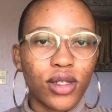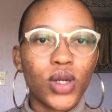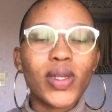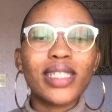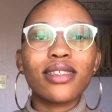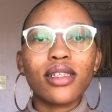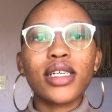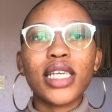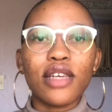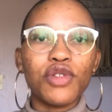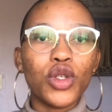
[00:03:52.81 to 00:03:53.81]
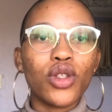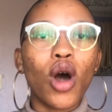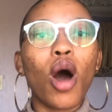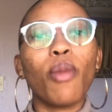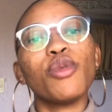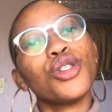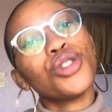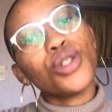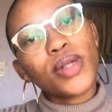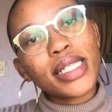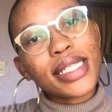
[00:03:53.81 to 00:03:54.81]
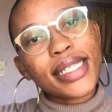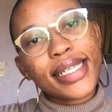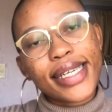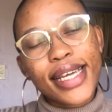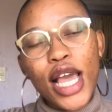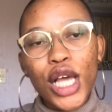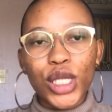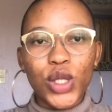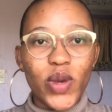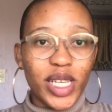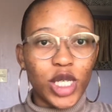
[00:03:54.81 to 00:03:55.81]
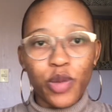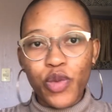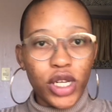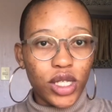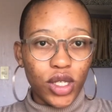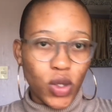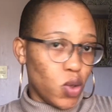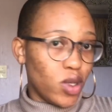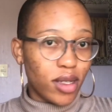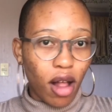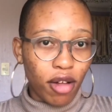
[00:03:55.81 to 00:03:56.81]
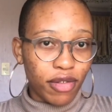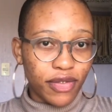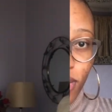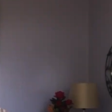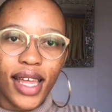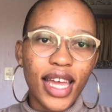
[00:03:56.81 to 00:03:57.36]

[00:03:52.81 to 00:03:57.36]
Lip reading: So it still gives you the opportunity to express yourself.